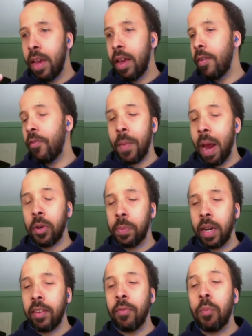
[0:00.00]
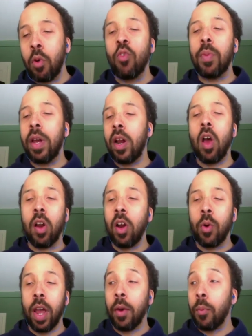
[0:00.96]
from my perspective, movement on,
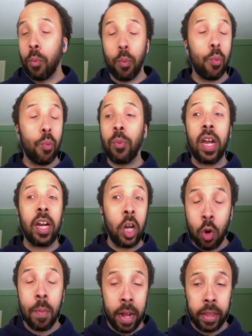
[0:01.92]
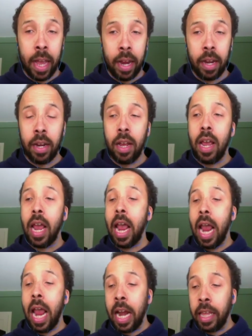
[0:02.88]
okay, what are we going to do about that?
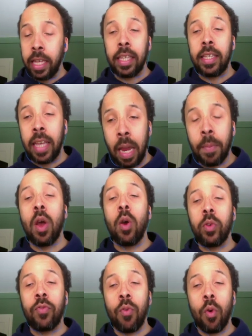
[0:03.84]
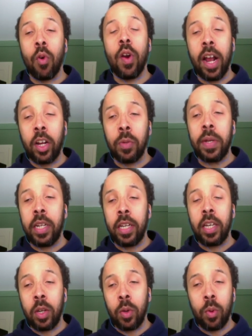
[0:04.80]
And I think the same goes for
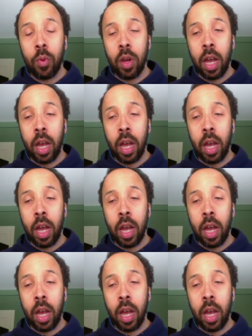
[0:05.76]
LGBTQ